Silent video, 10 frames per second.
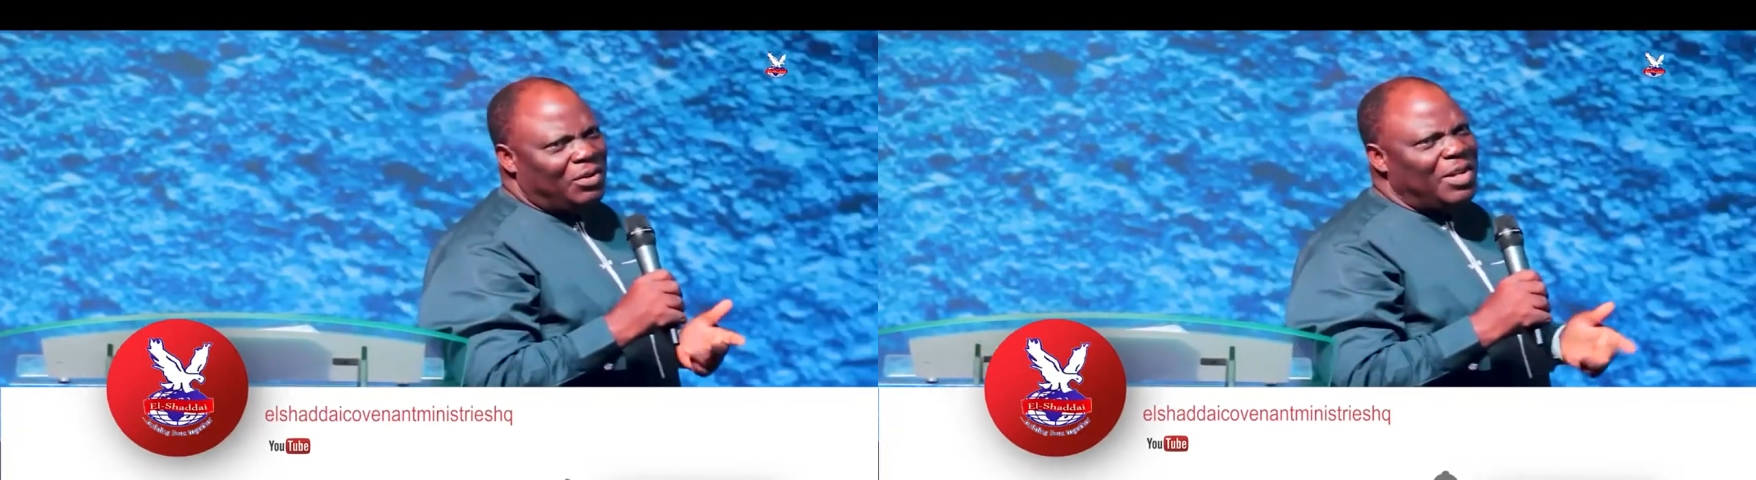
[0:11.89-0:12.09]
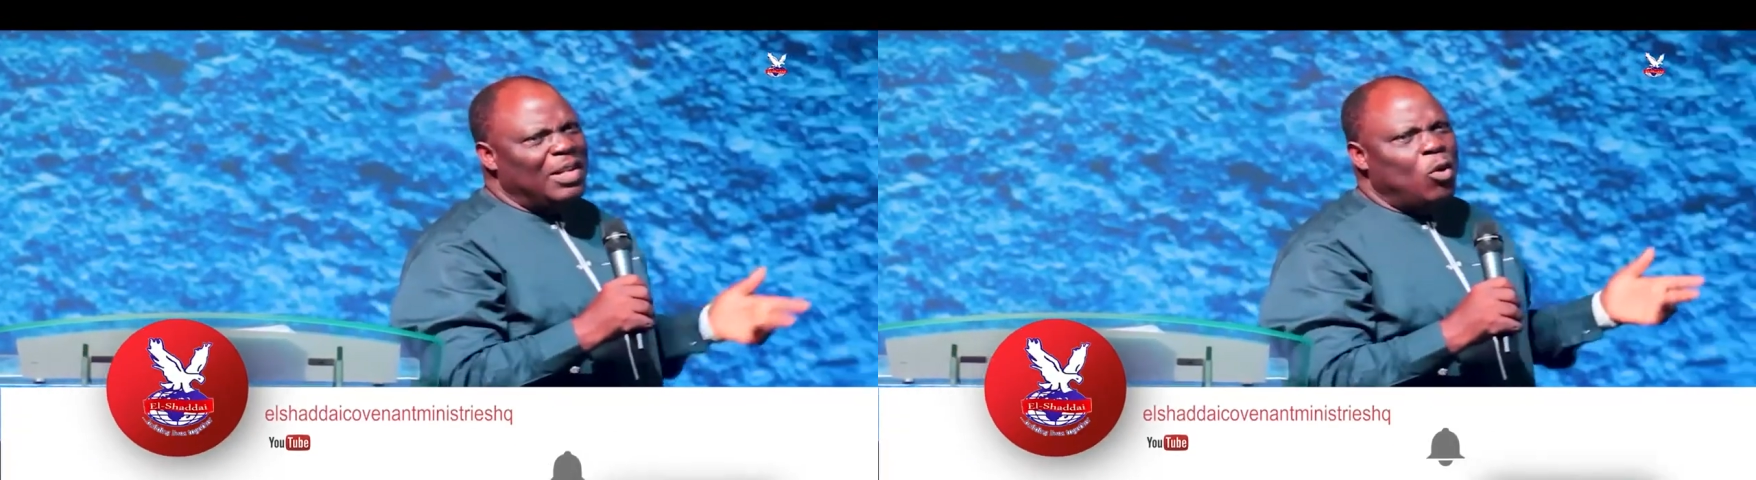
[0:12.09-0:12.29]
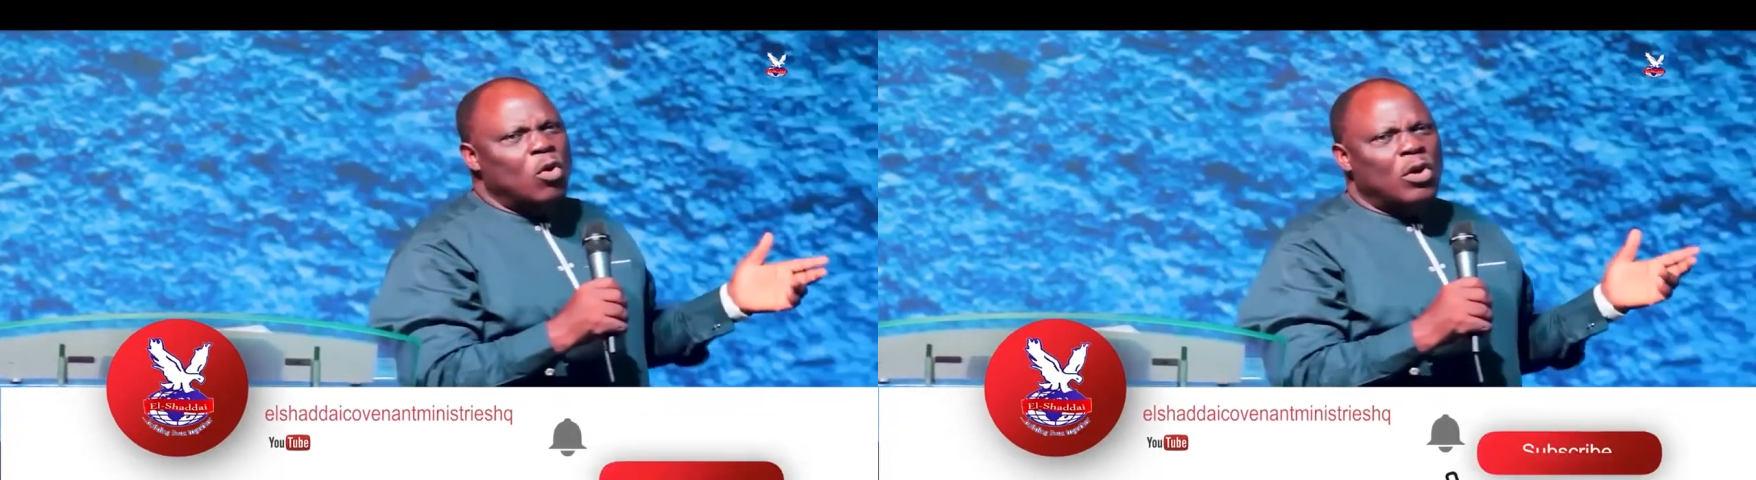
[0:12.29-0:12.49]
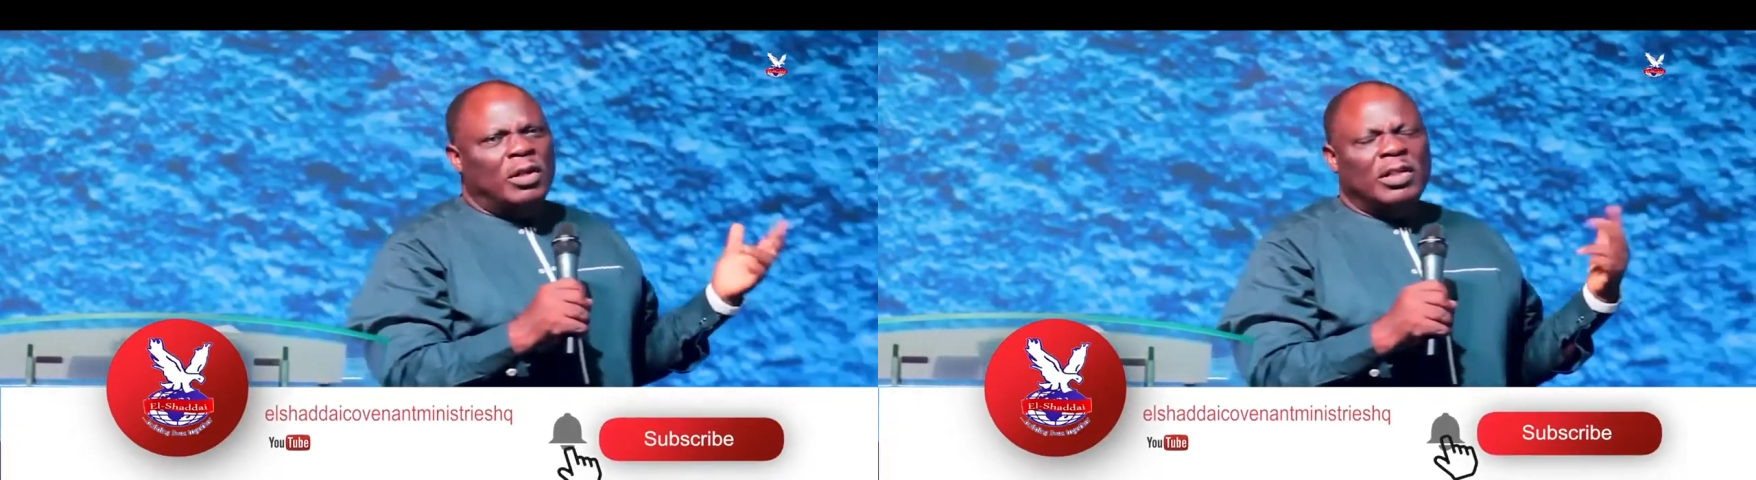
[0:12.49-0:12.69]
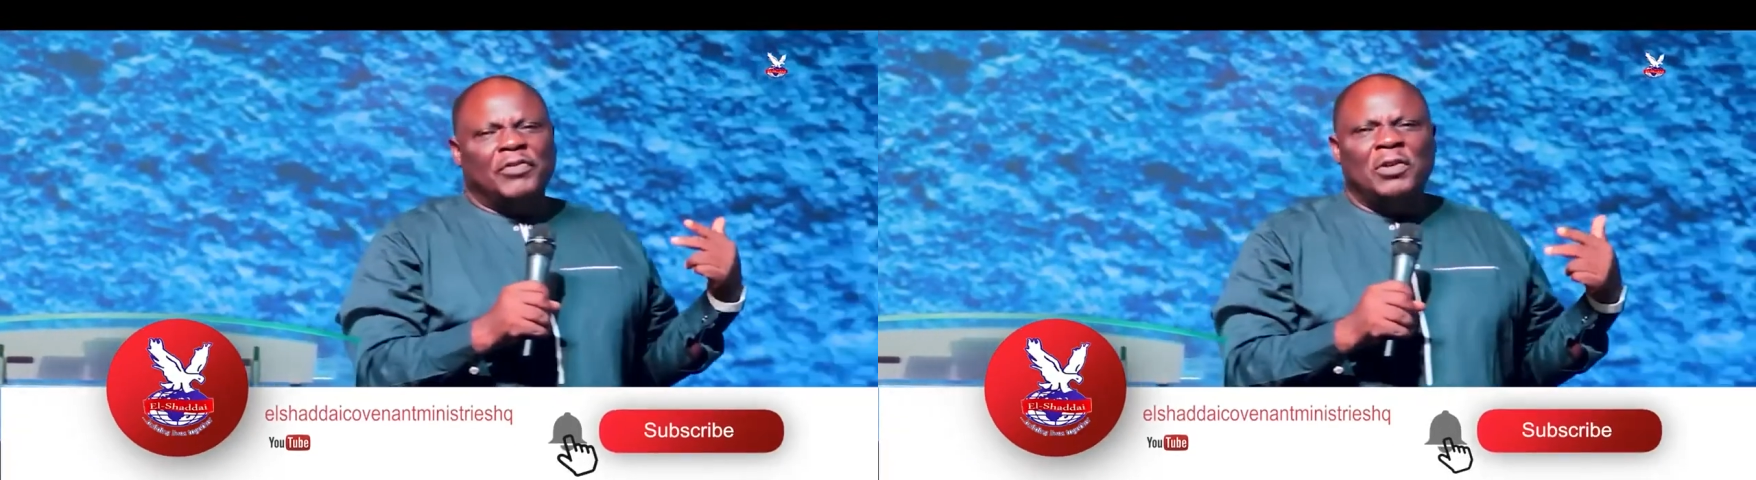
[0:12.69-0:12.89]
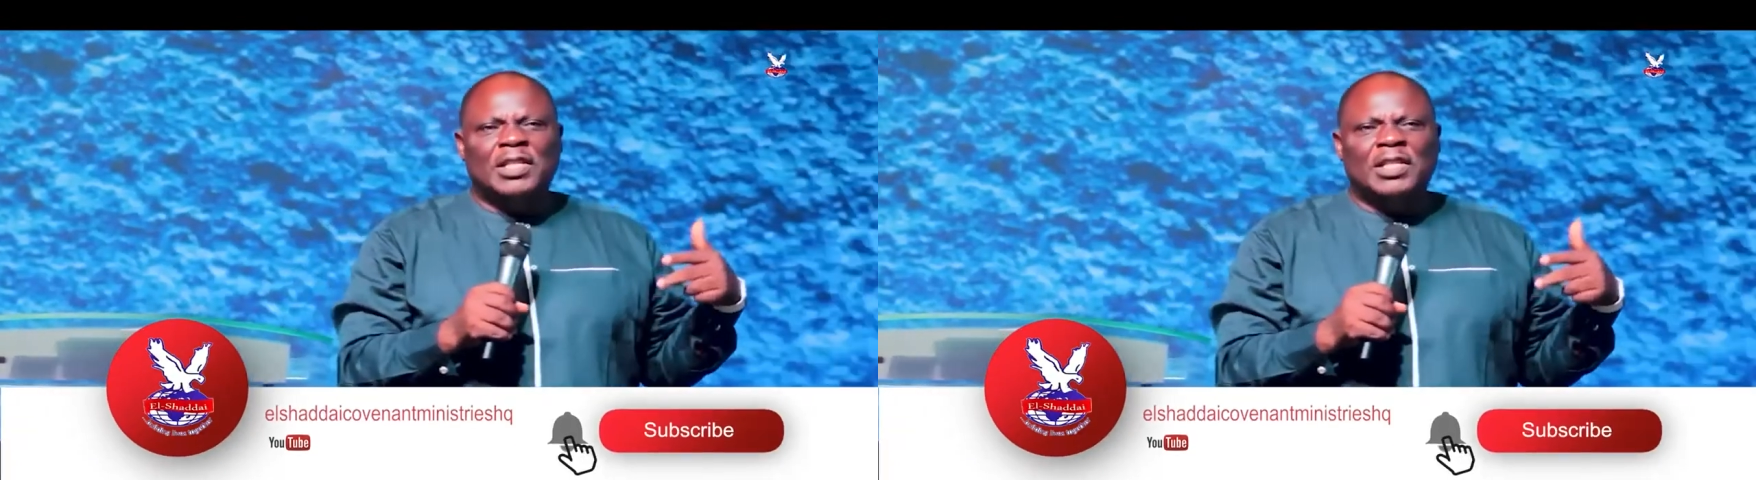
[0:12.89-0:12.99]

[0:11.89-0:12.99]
I know in the world, if you